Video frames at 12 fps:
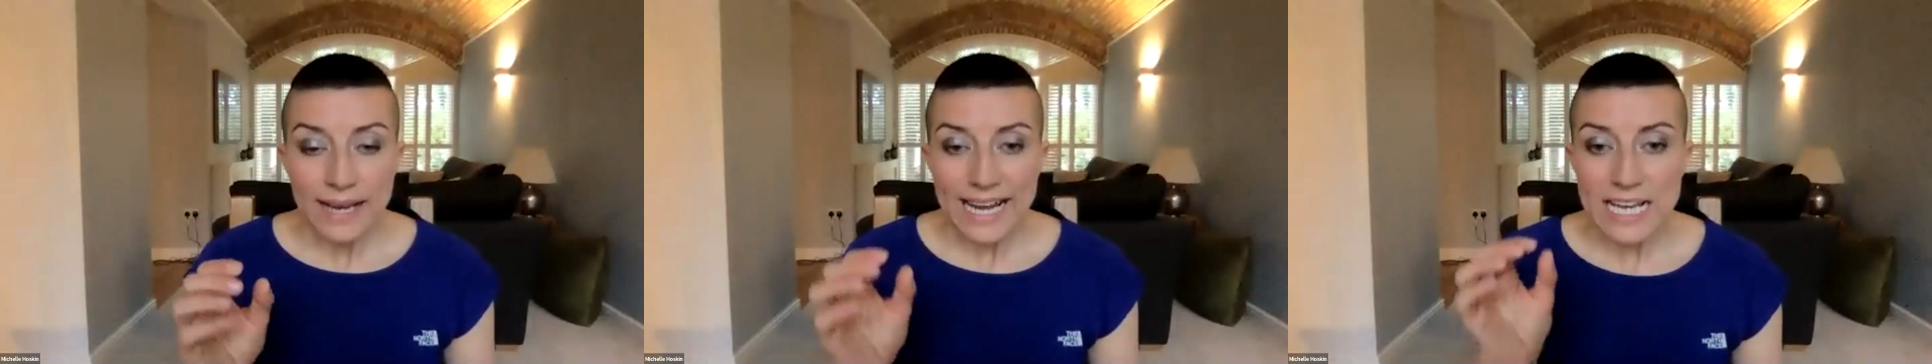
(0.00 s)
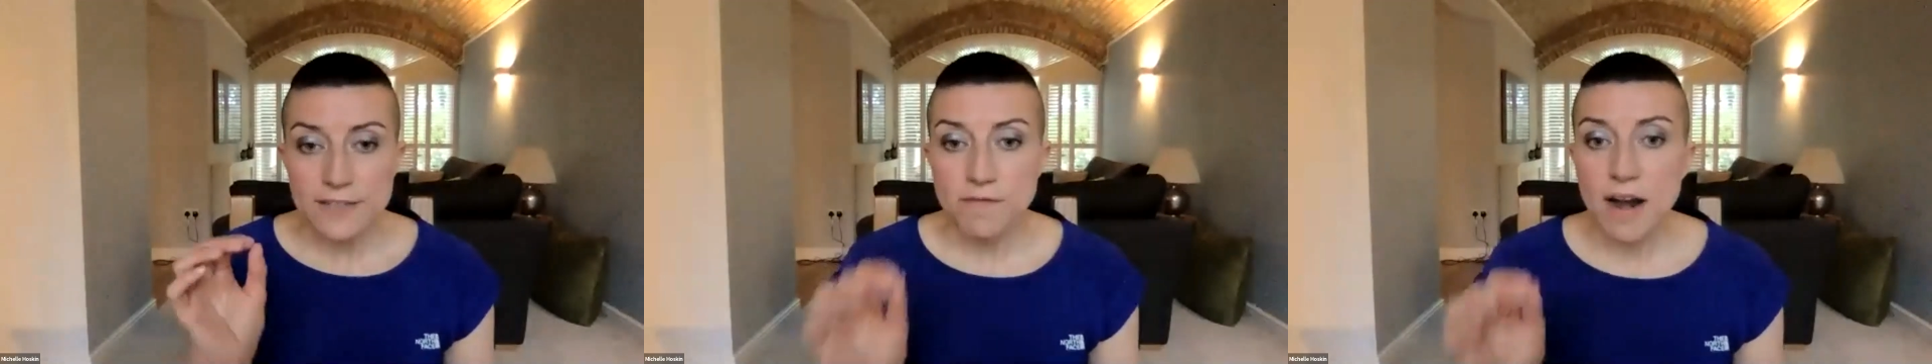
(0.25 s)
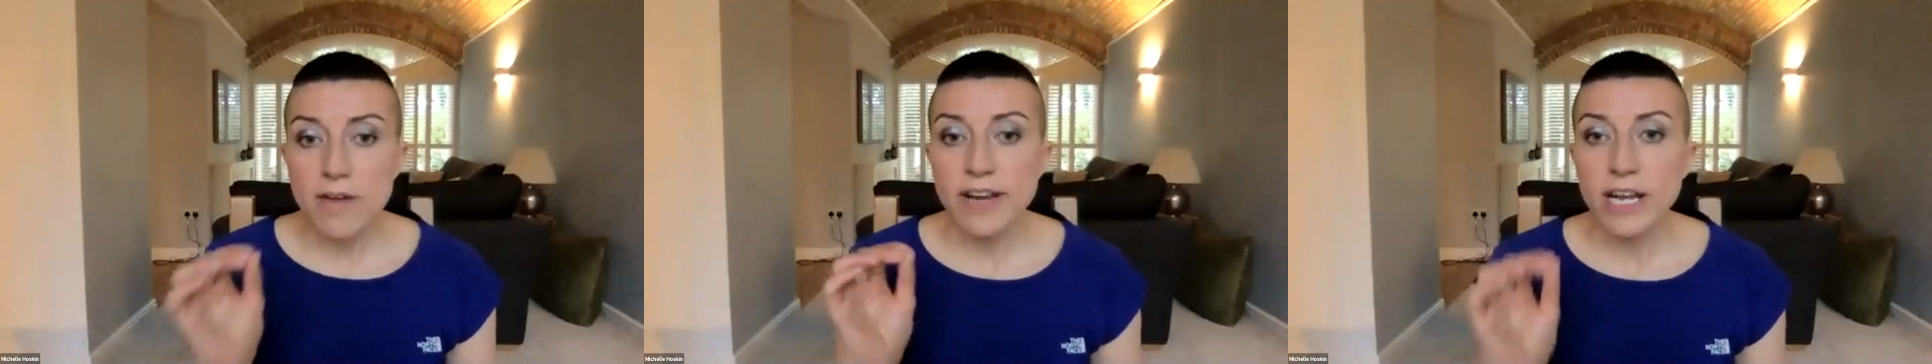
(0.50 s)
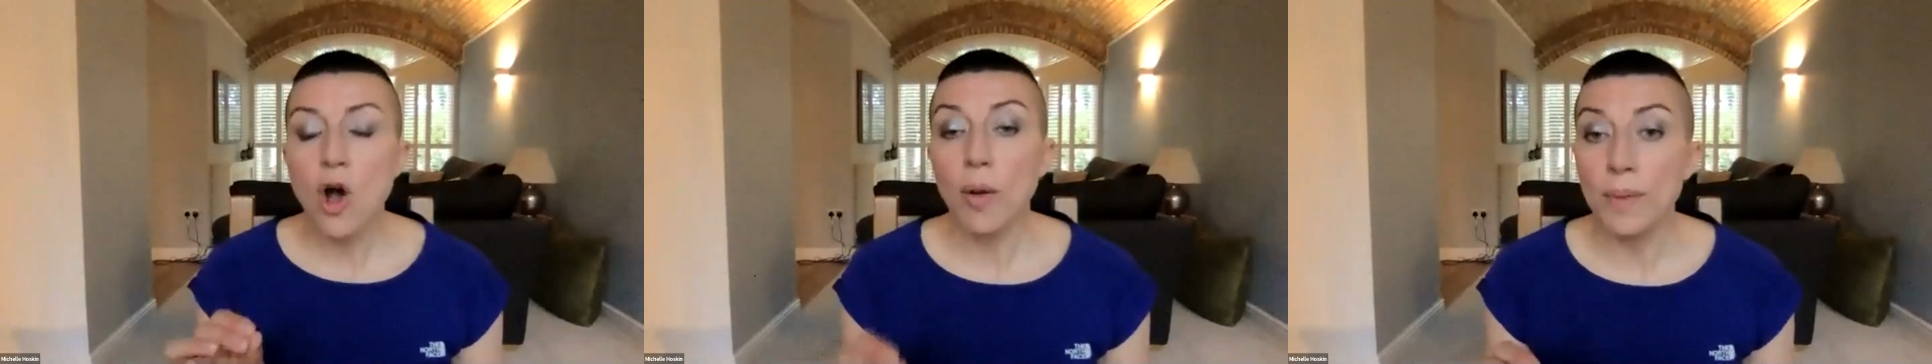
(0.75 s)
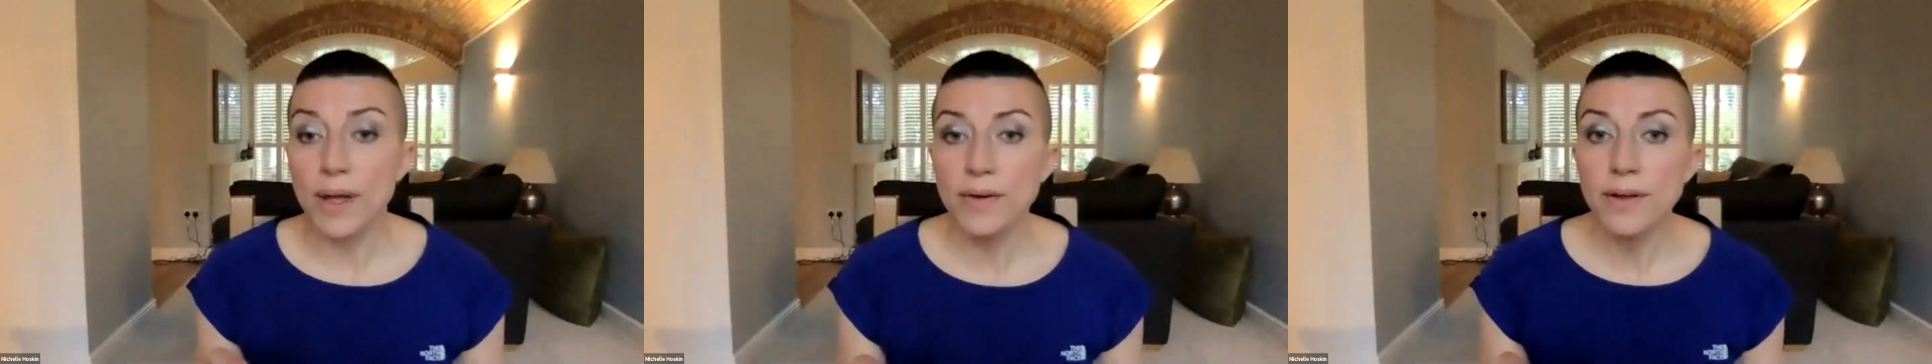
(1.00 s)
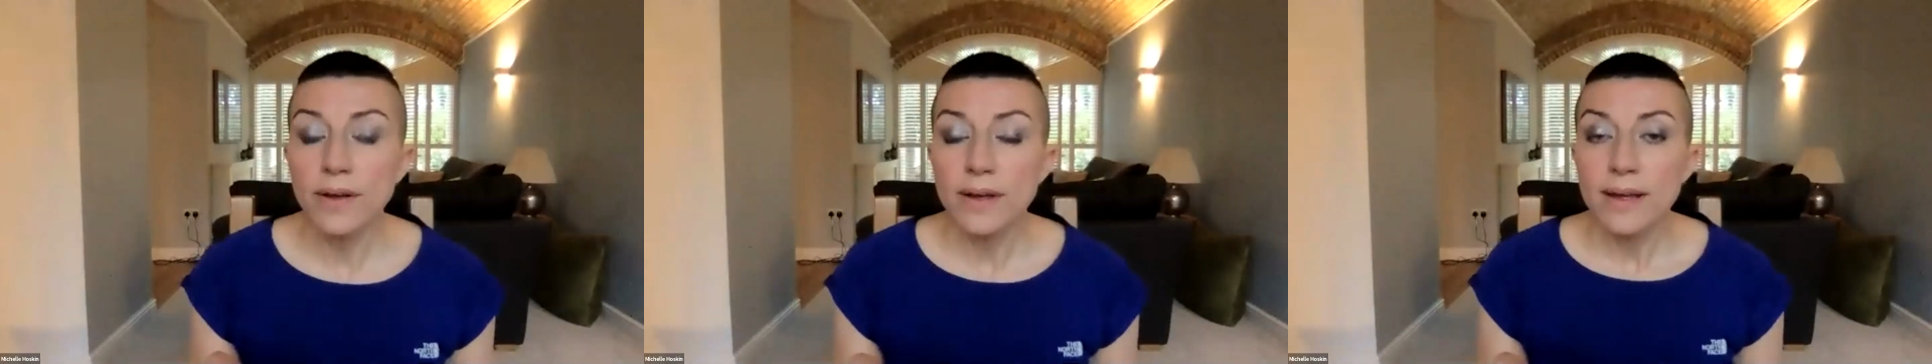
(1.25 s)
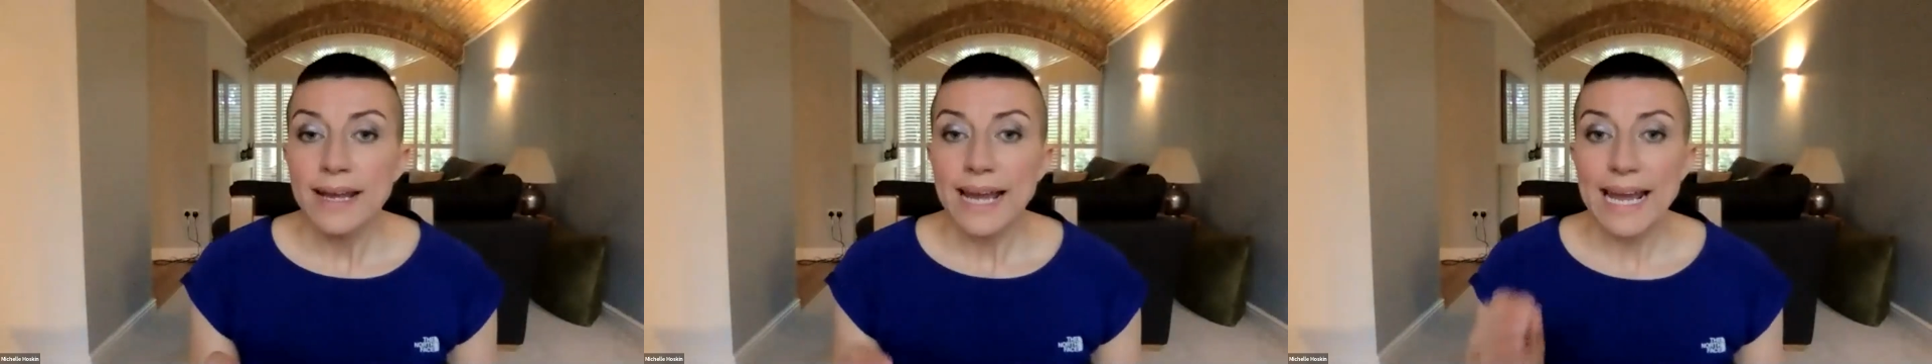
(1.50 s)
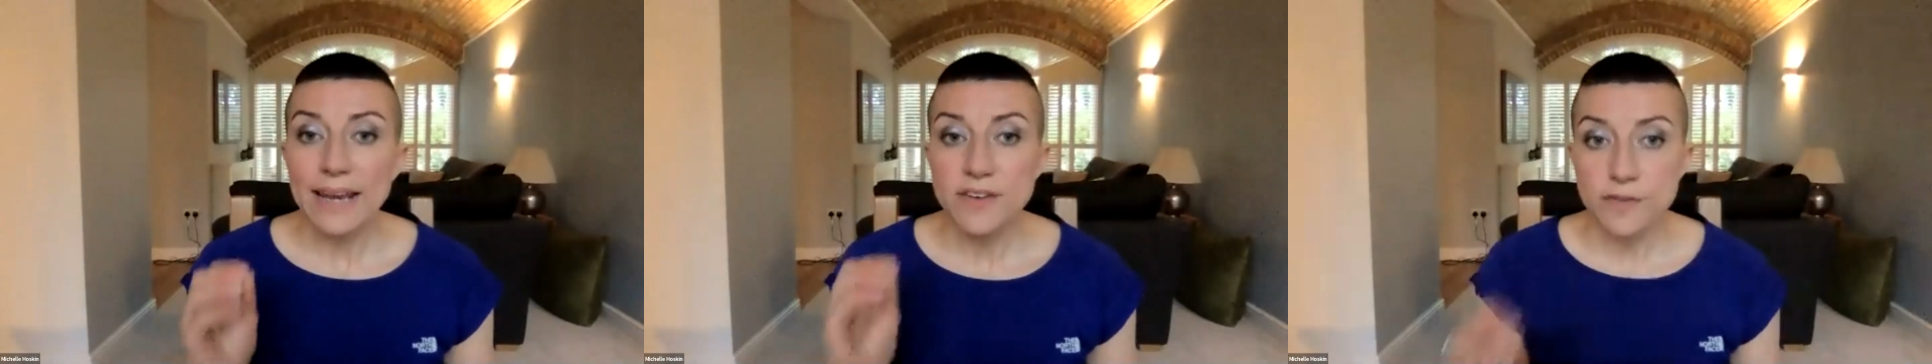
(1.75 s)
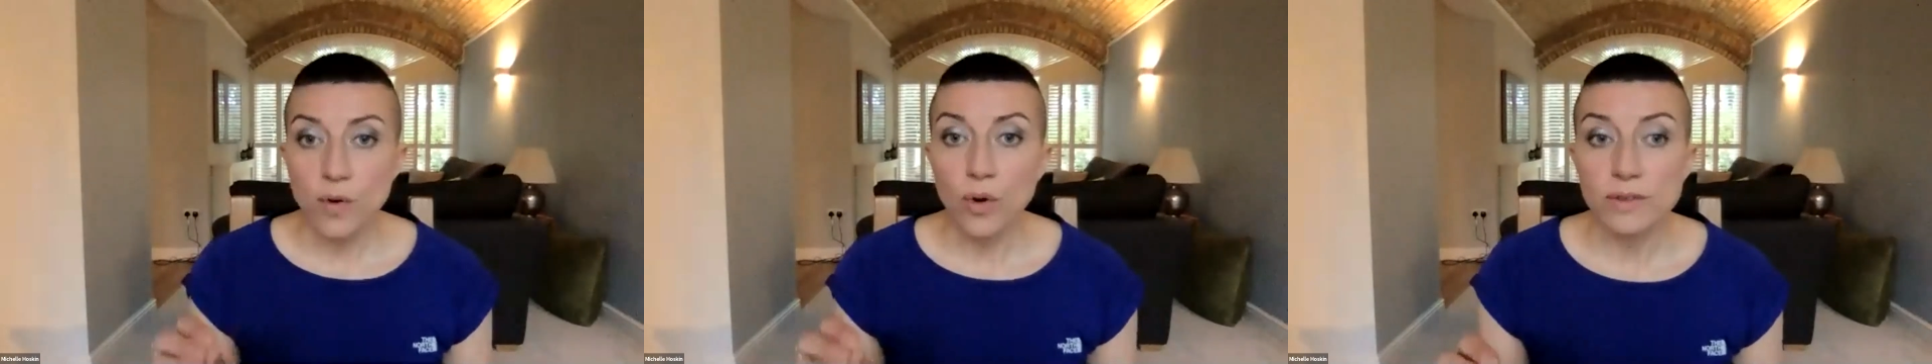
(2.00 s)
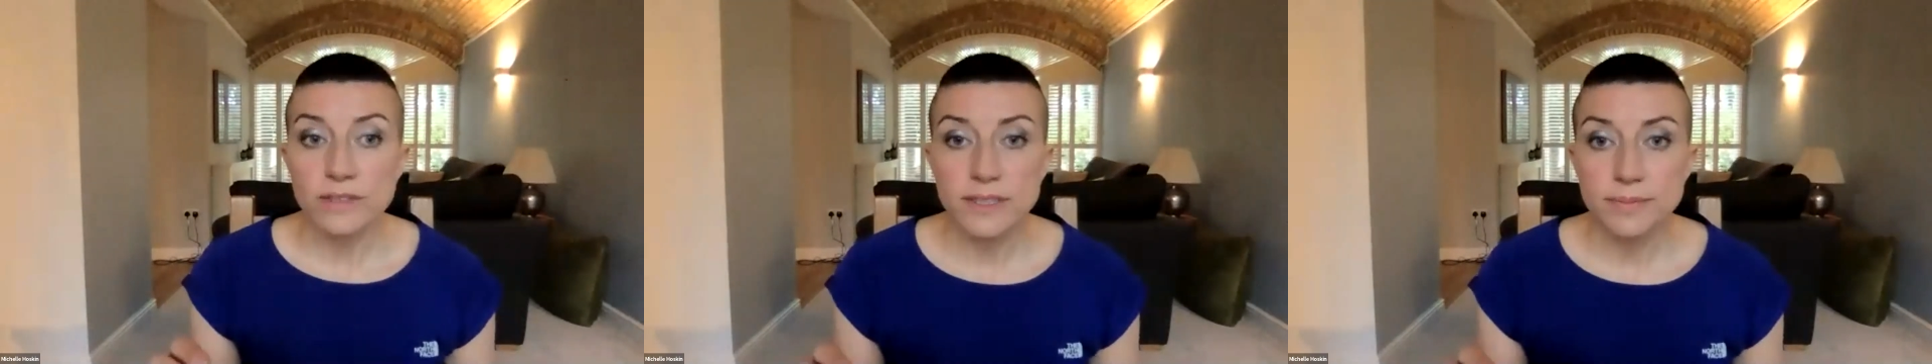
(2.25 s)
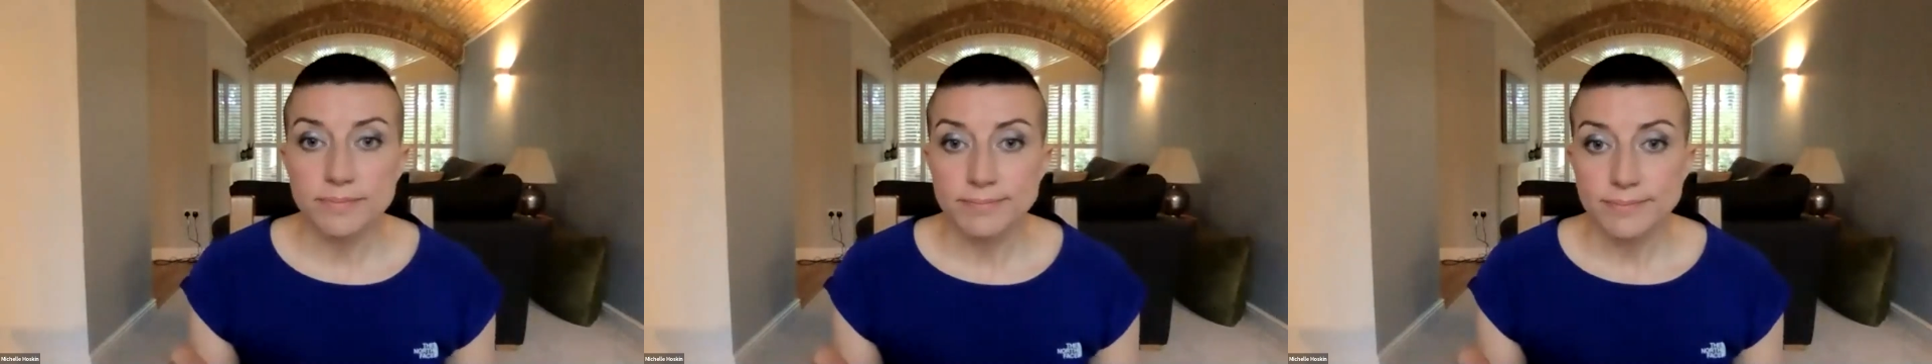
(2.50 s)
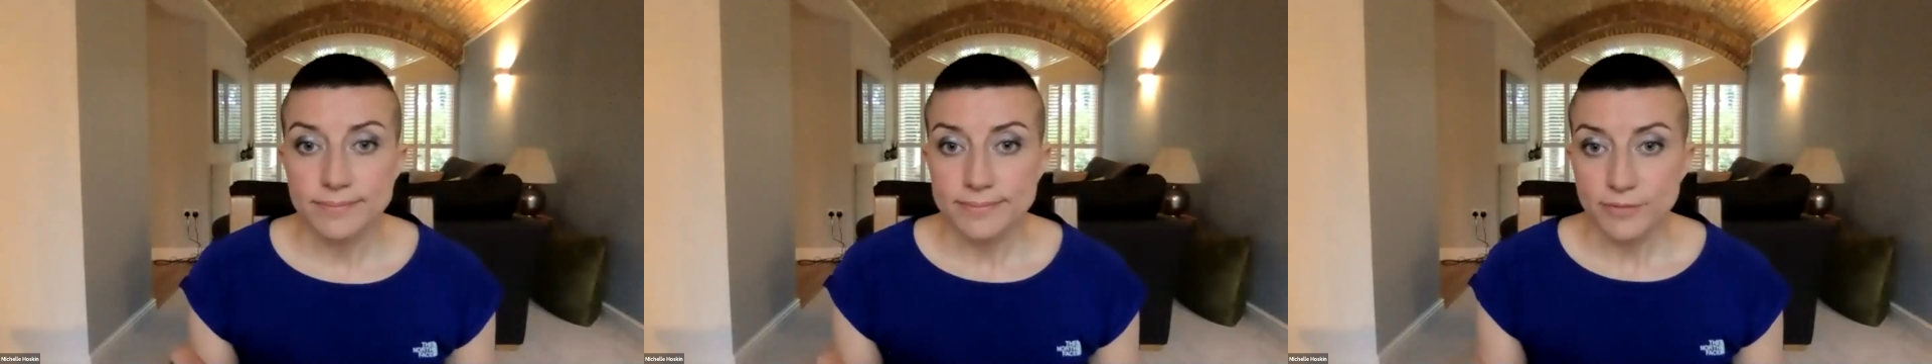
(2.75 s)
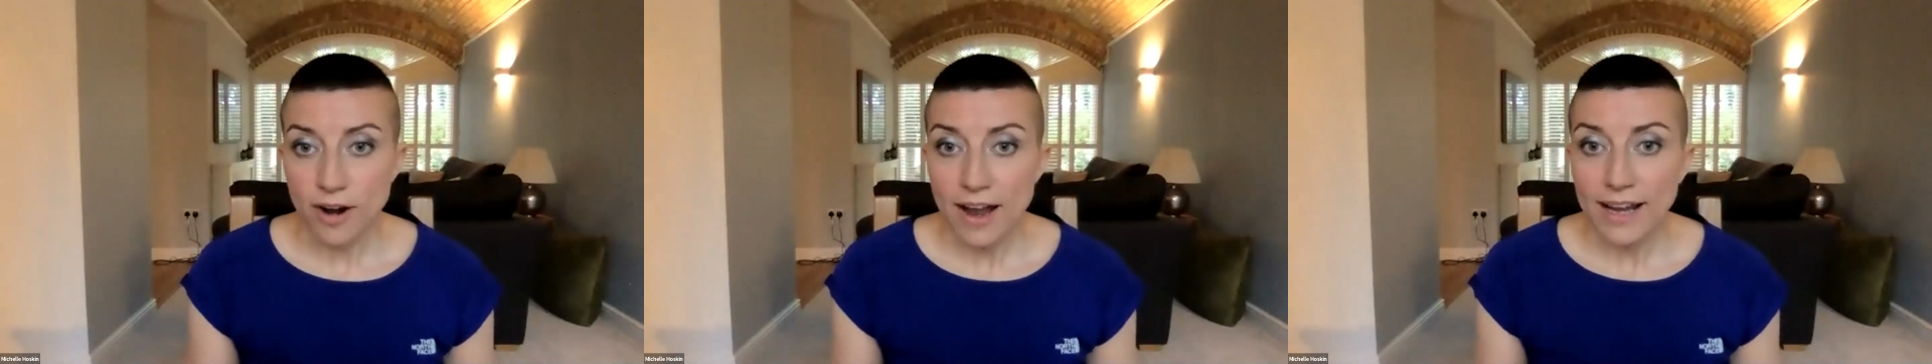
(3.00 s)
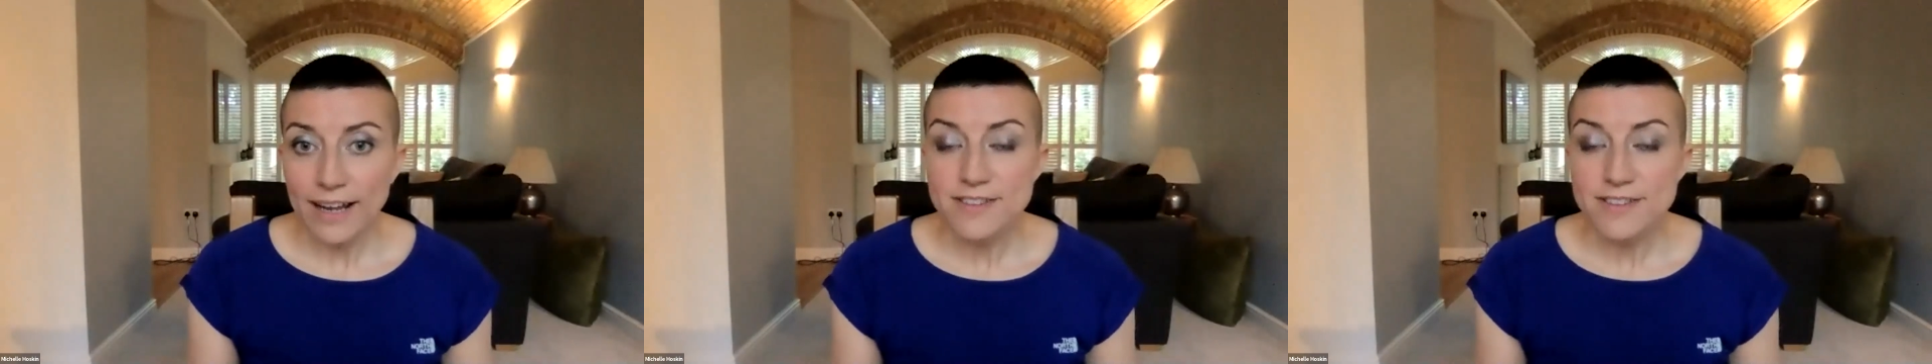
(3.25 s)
It's very common in divorce, right?